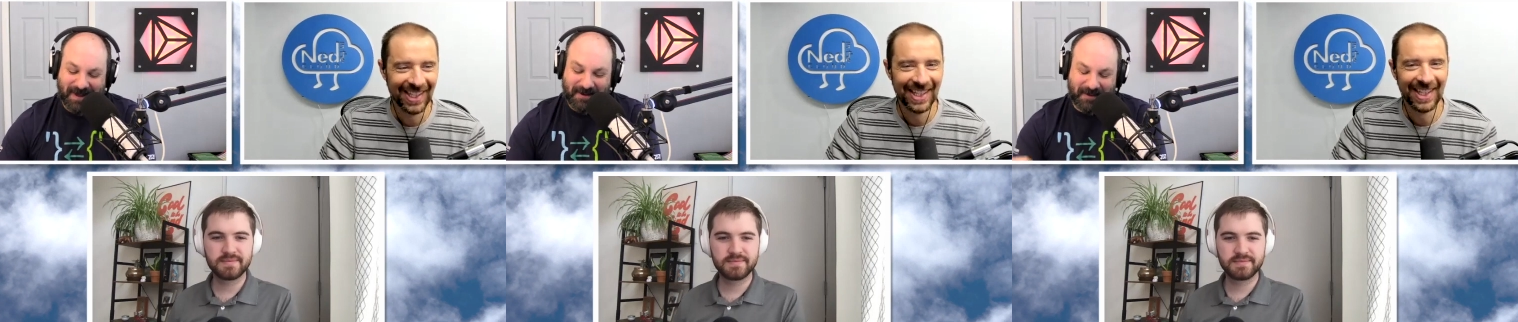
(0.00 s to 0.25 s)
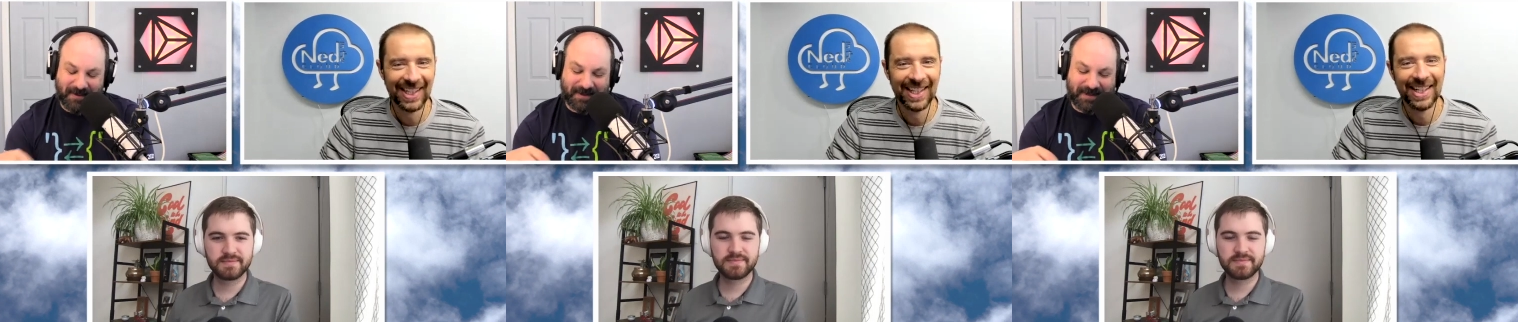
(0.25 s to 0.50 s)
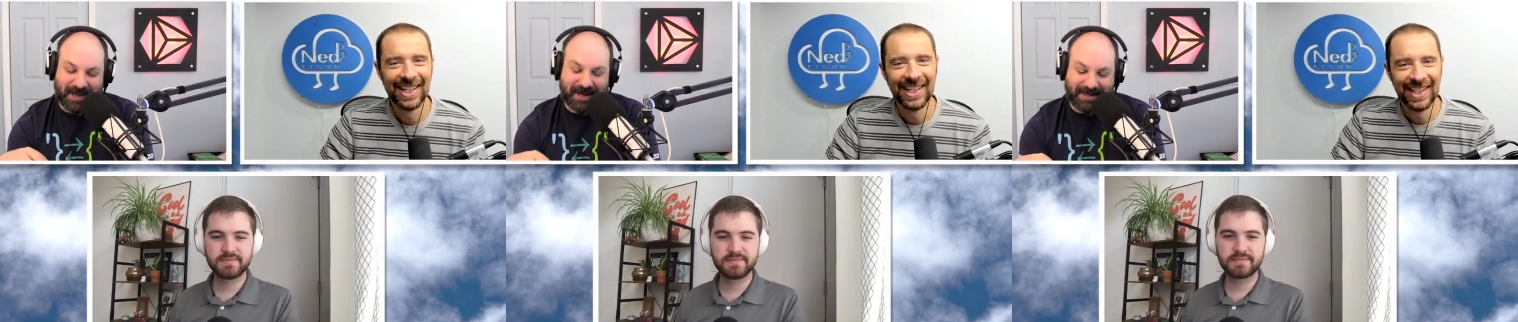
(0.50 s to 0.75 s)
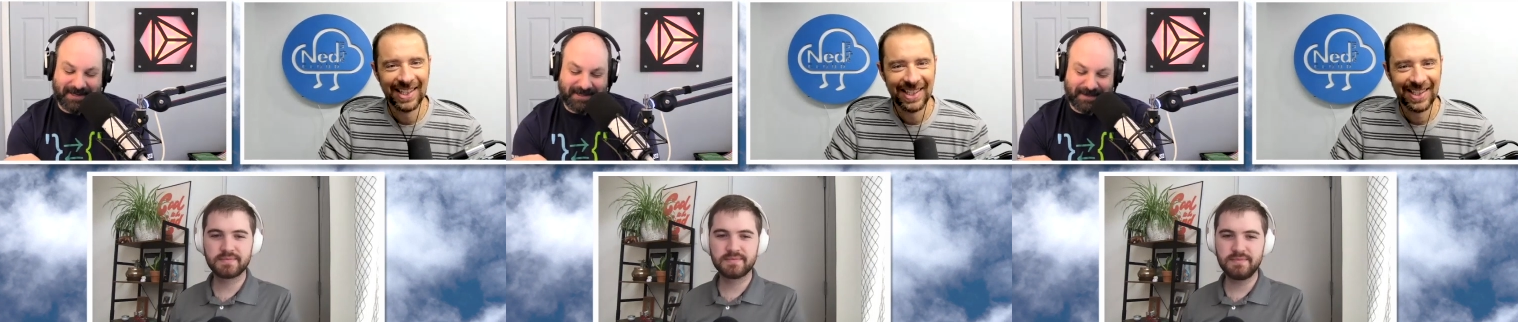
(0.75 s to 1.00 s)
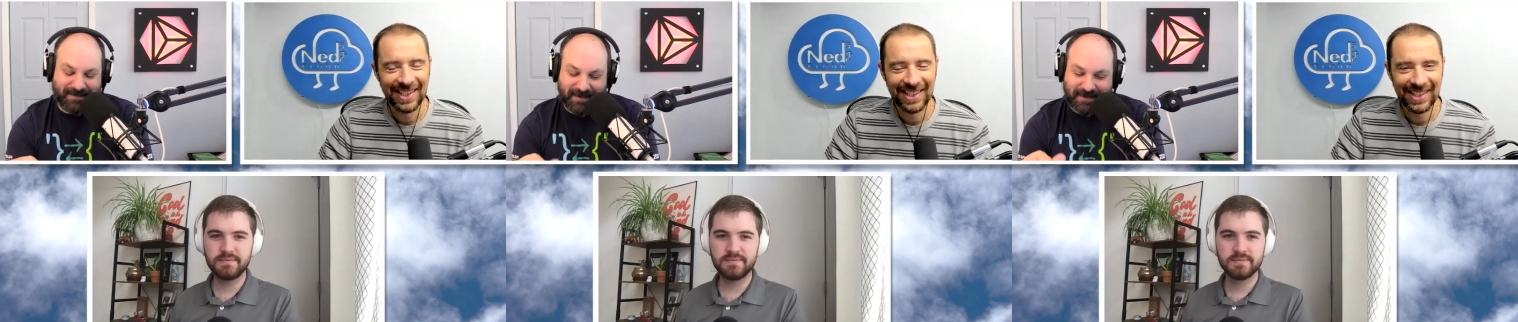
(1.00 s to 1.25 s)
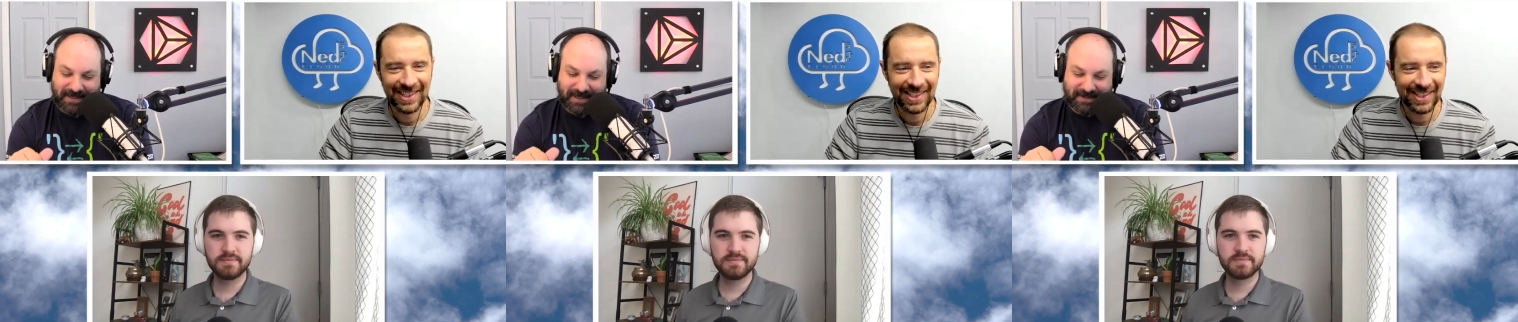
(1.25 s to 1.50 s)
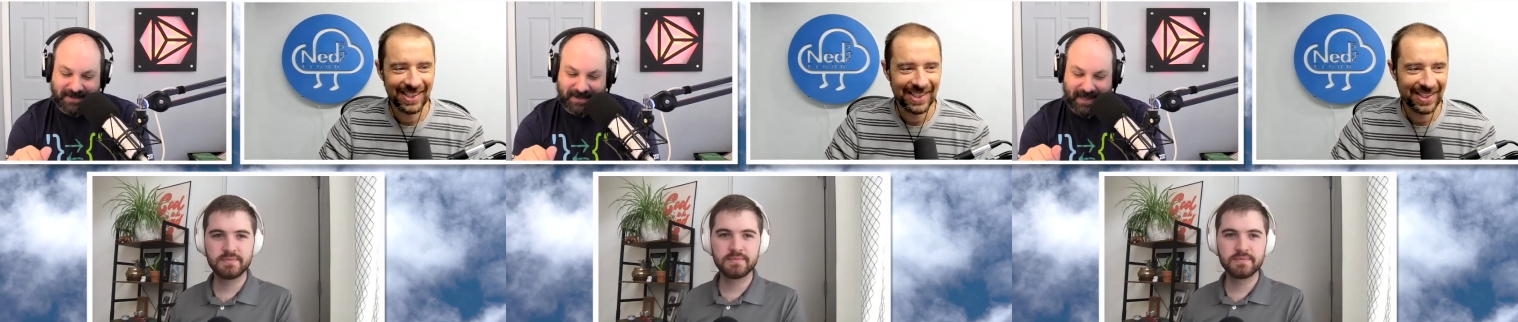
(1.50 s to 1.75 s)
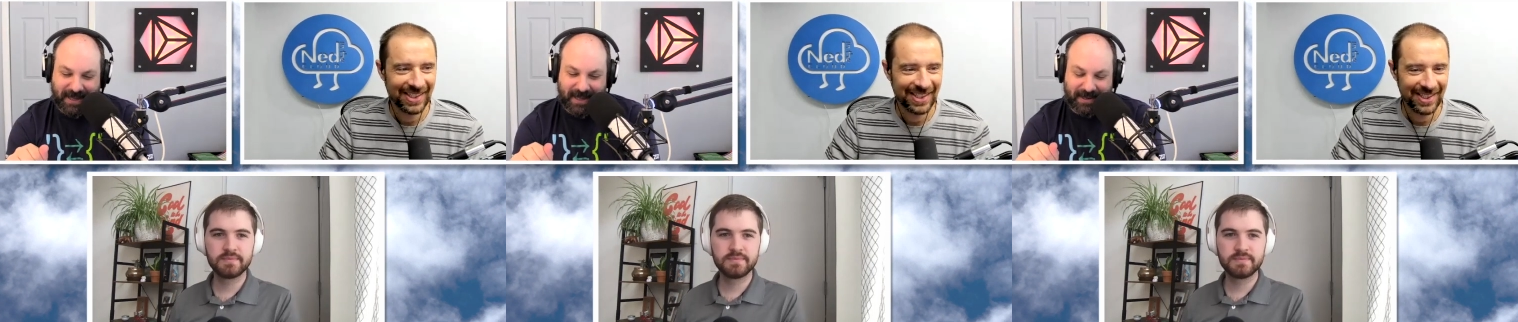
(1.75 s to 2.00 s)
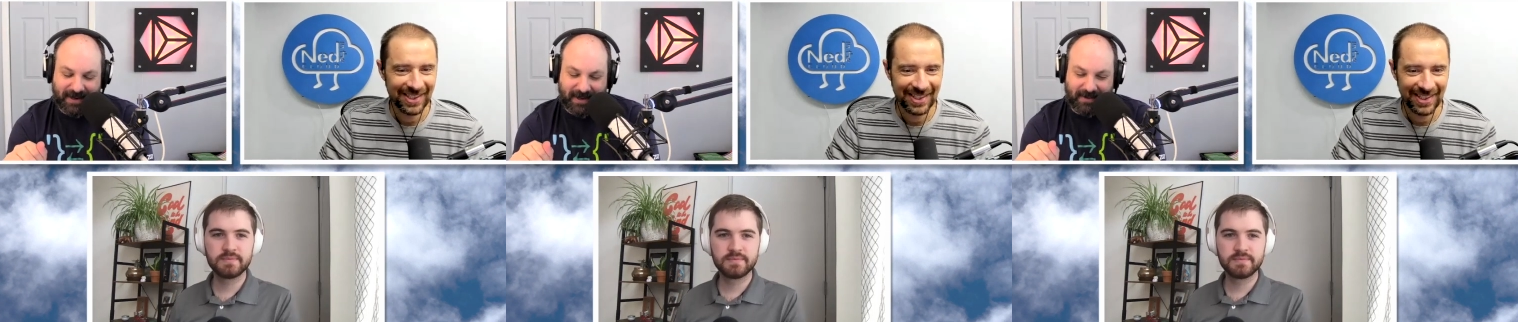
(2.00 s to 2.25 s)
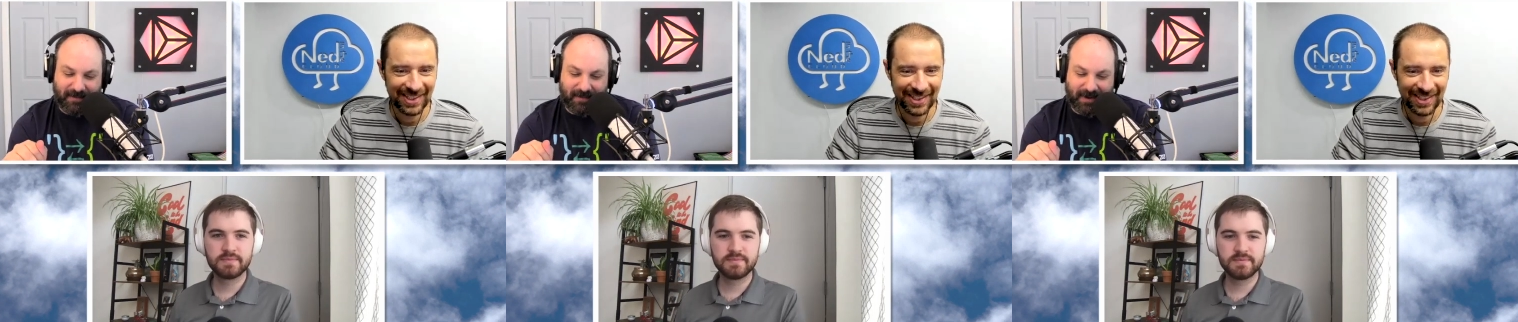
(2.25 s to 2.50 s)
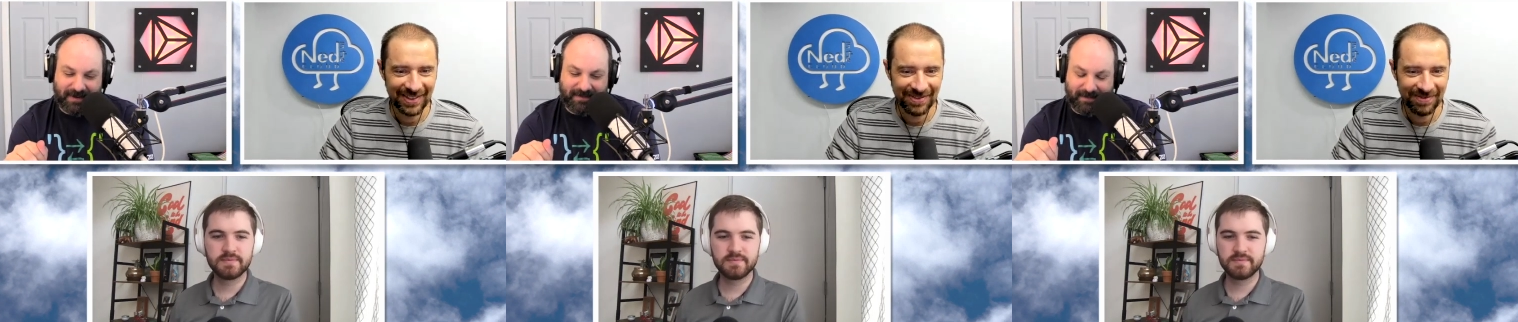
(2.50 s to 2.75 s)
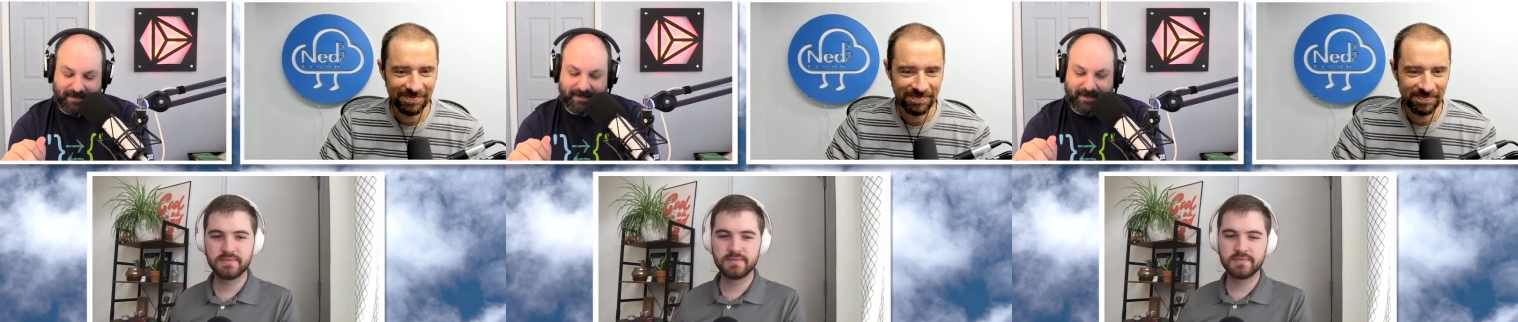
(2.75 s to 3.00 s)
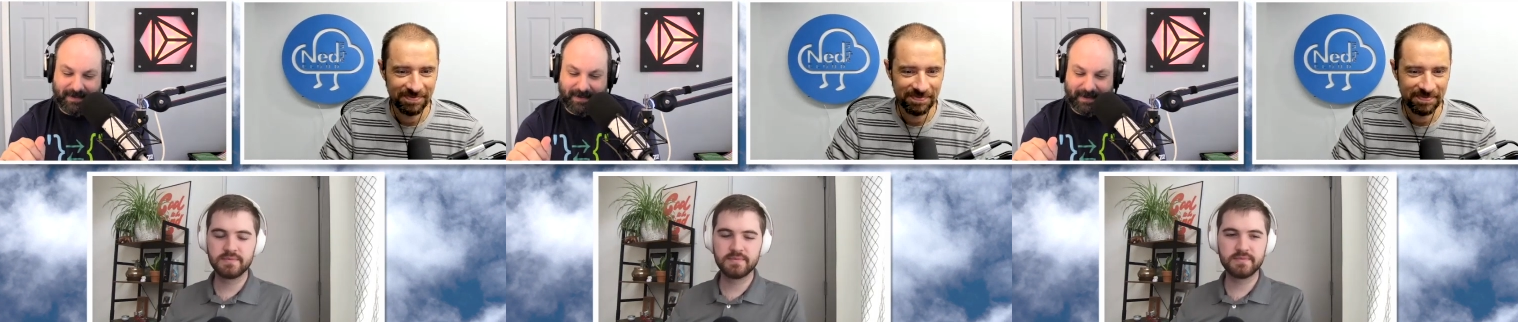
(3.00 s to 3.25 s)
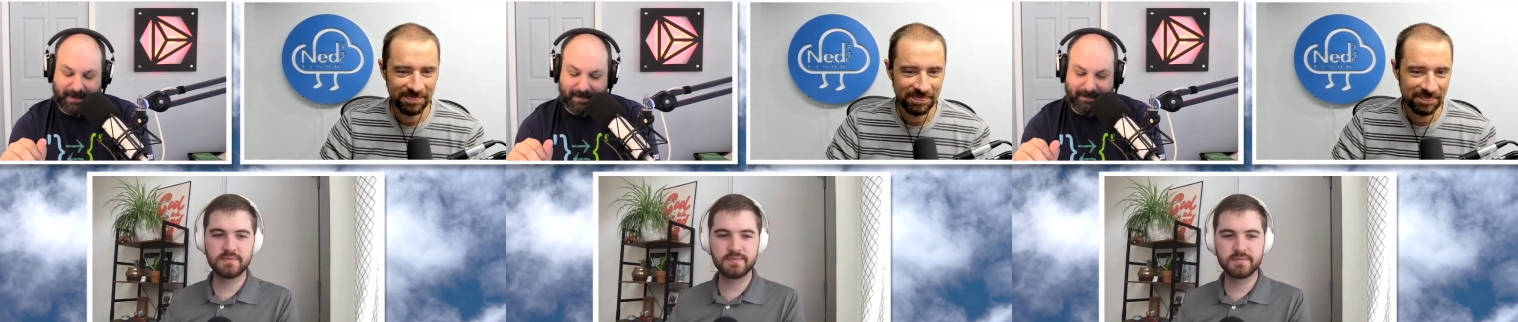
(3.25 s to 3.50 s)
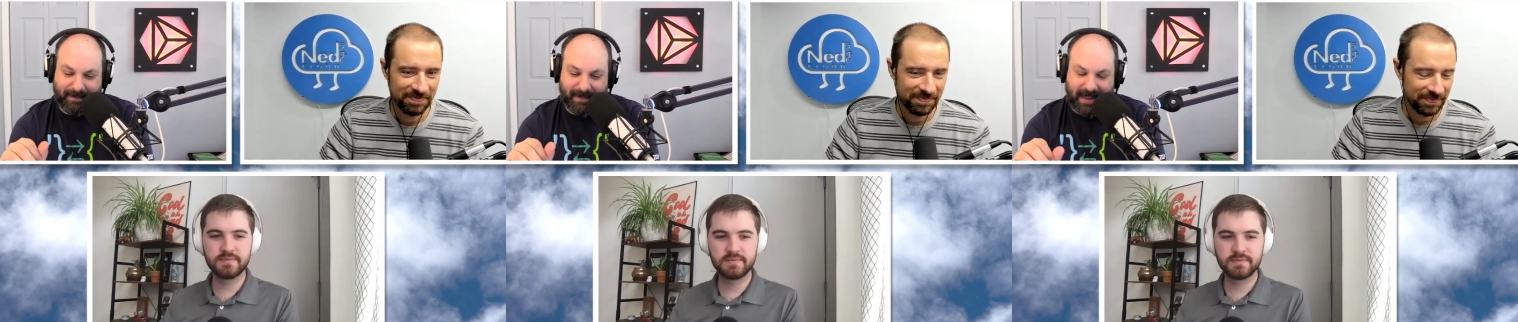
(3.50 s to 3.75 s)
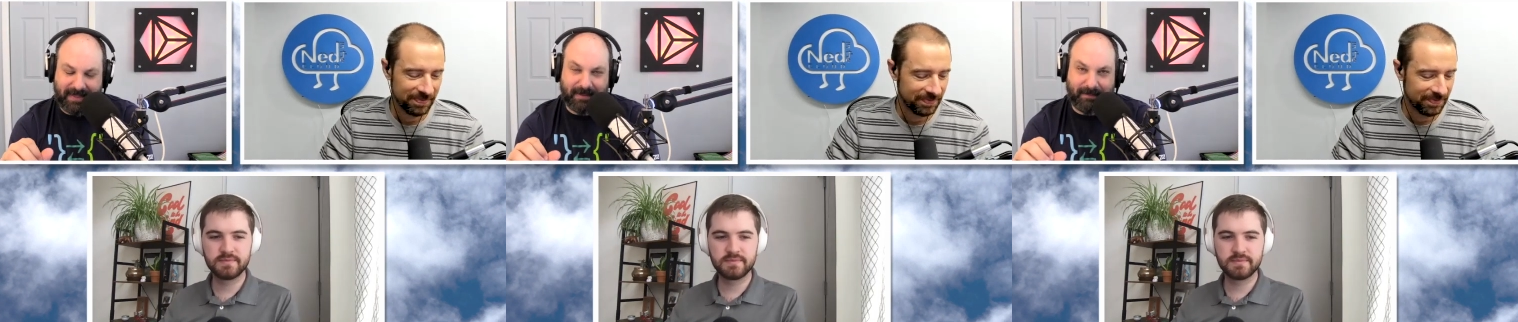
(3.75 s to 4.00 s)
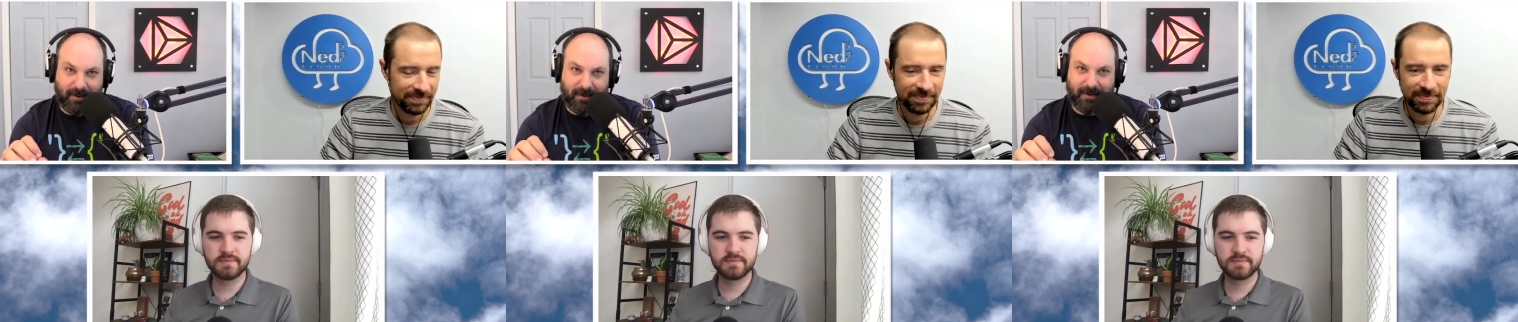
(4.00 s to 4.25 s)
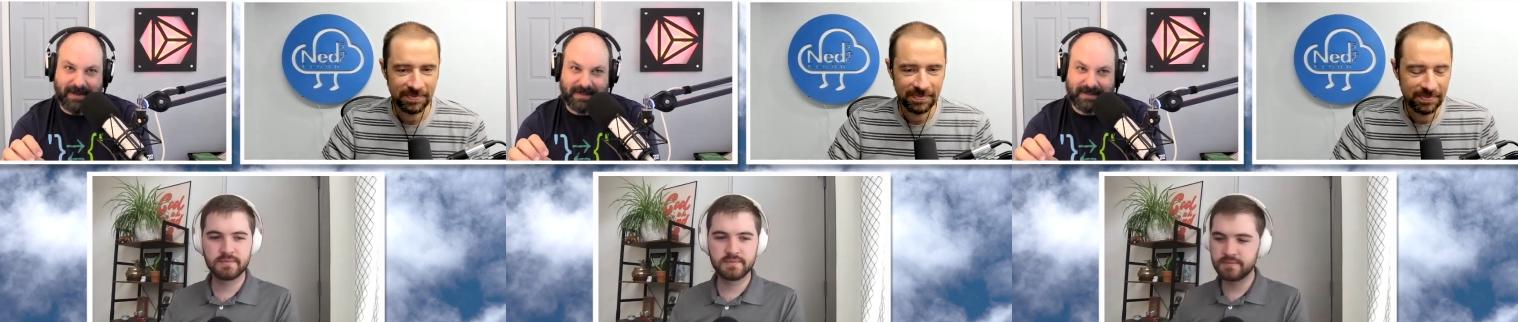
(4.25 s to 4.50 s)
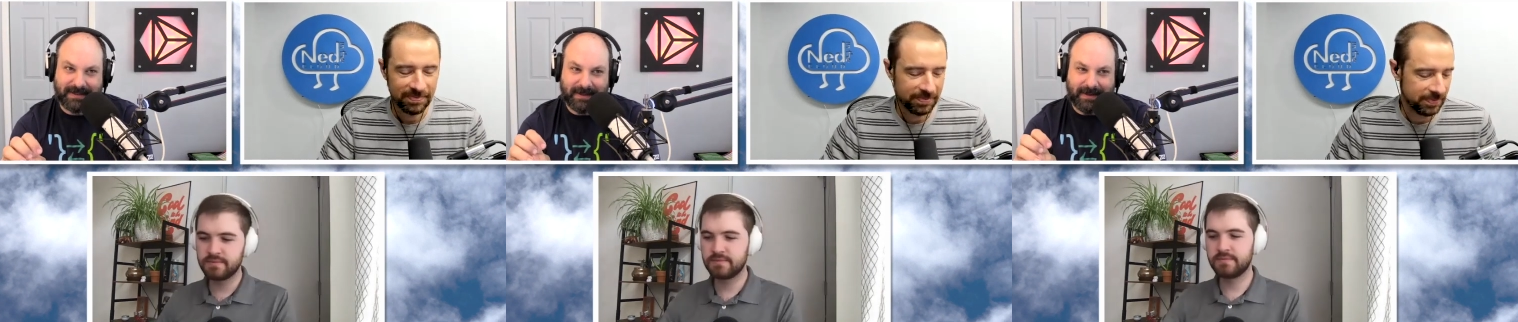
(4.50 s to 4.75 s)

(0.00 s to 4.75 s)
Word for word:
Speaker 1: we were talking to some folks yesterday, and uh, one of them uh, made the point